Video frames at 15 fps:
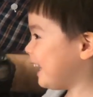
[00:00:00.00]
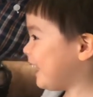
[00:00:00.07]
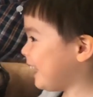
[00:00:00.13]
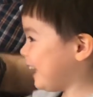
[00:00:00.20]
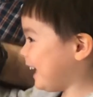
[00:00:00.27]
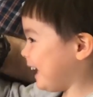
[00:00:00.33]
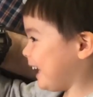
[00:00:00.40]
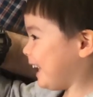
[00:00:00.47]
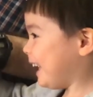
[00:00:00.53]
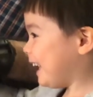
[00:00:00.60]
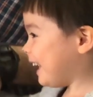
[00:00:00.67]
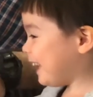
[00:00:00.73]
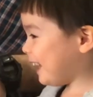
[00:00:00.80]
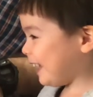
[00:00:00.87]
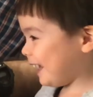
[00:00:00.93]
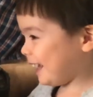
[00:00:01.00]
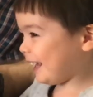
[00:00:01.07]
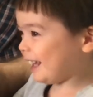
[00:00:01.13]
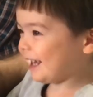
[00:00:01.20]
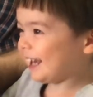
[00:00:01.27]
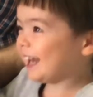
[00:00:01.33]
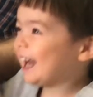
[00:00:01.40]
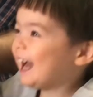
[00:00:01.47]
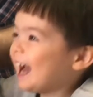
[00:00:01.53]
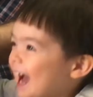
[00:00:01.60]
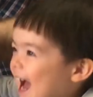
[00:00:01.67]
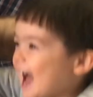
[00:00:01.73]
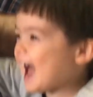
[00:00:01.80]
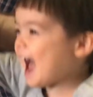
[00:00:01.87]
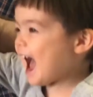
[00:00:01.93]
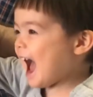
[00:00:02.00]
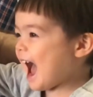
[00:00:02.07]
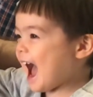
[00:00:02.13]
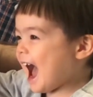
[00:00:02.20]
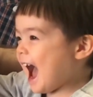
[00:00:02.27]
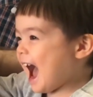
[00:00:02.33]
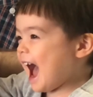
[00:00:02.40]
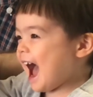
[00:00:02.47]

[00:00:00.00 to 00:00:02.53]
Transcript: 5, 6,